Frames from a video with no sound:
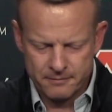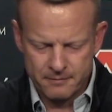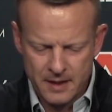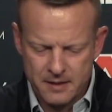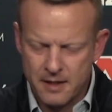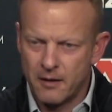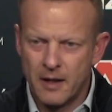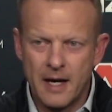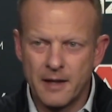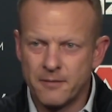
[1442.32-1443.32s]
it's not a
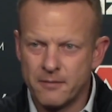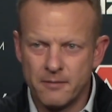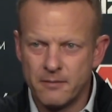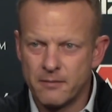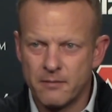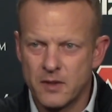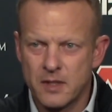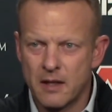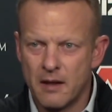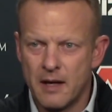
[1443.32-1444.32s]
lot. It's
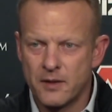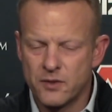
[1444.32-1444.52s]
not a lot.